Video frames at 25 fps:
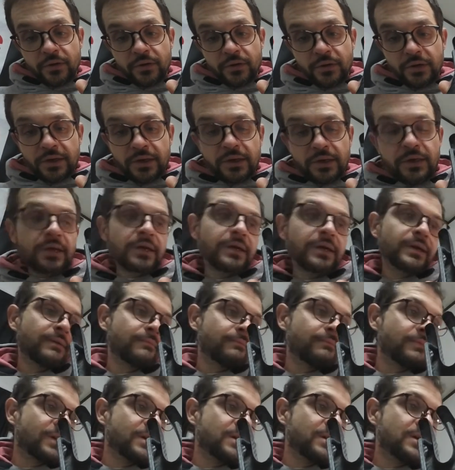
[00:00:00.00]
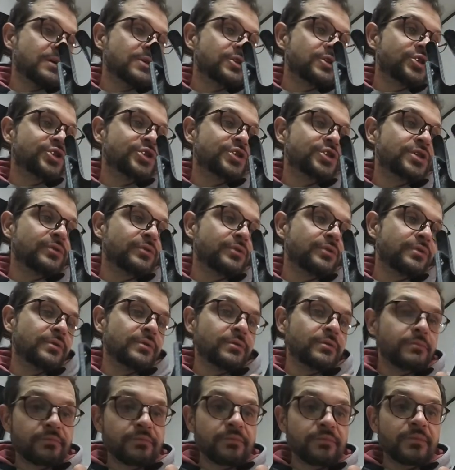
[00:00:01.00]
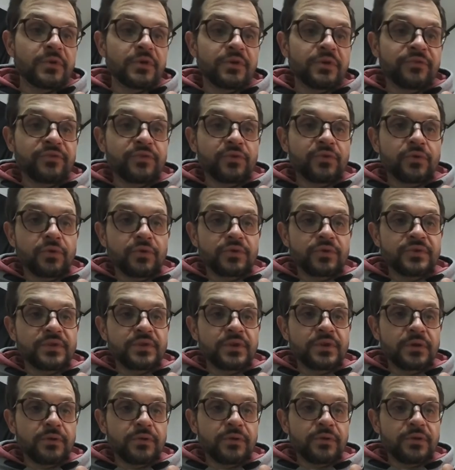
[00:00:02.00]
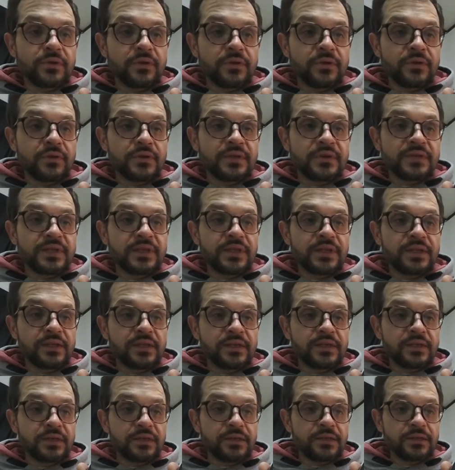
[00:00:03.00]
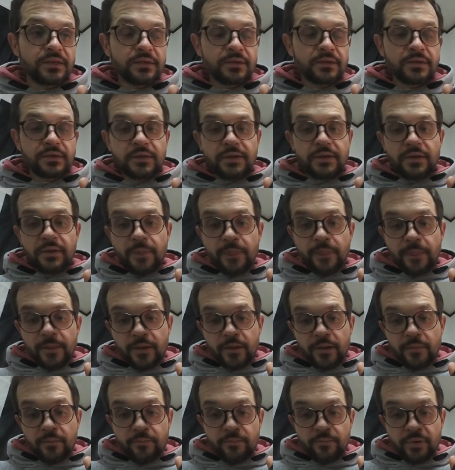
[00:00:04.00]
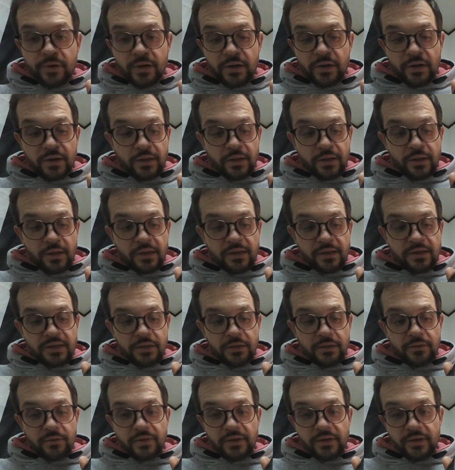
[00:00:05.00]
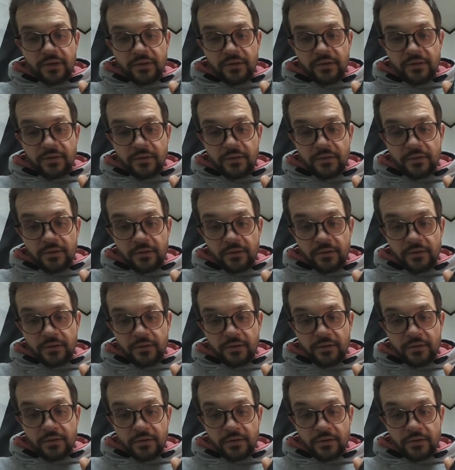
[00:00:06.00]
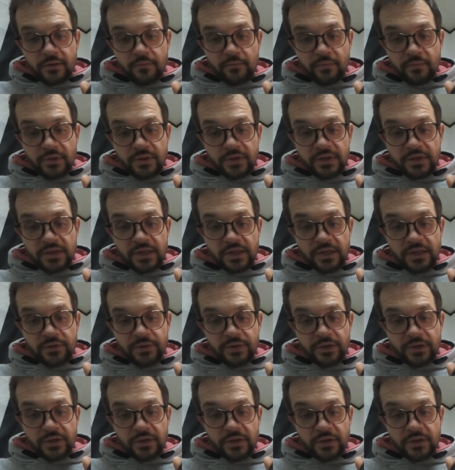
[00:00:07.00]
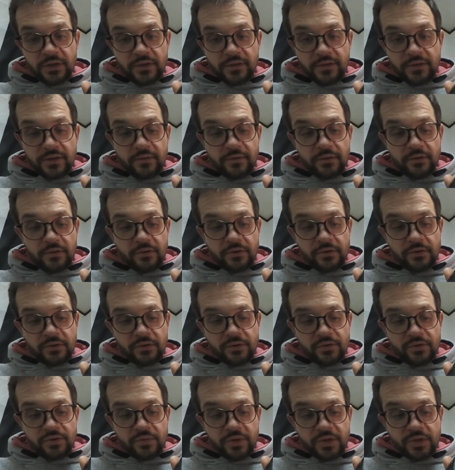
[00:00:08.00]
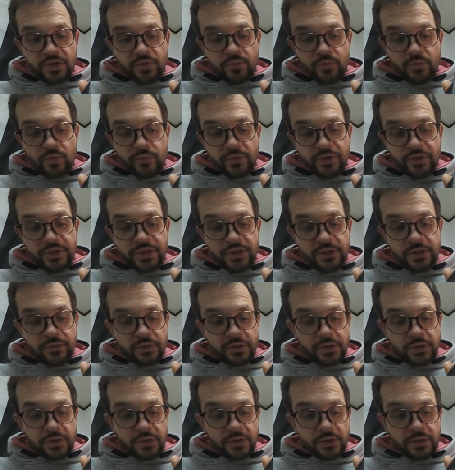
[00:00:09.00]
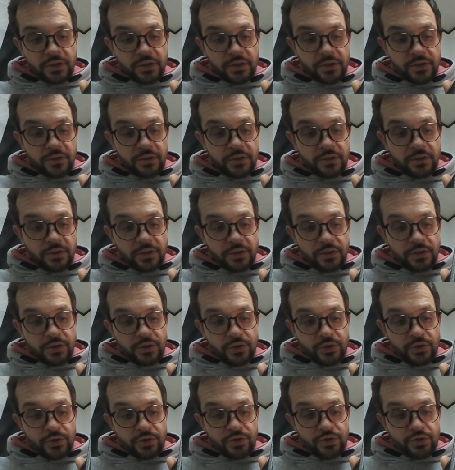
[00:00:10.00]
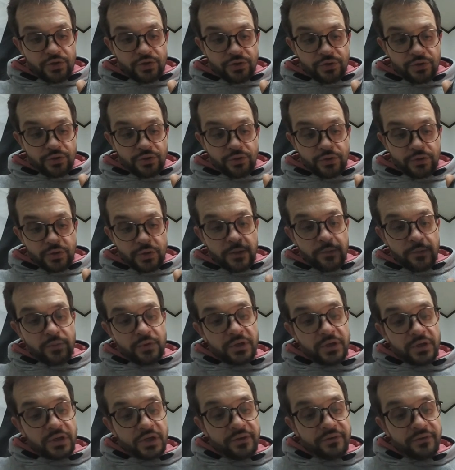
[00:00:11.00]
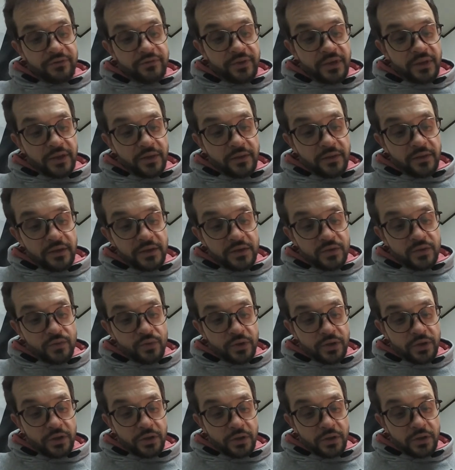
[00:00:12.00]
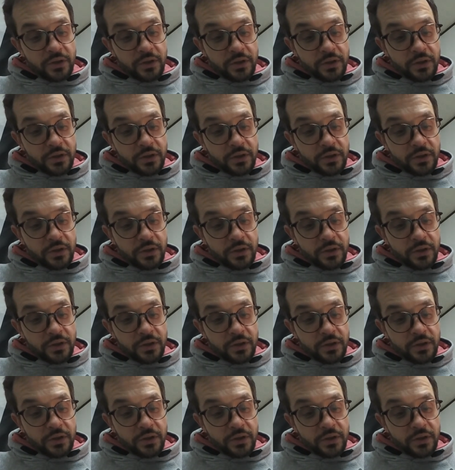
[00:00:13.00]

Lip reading: I can't show you, of course, now the Selle Italia, but I can tell you that the material here, they will use much more material here, so I believe that this will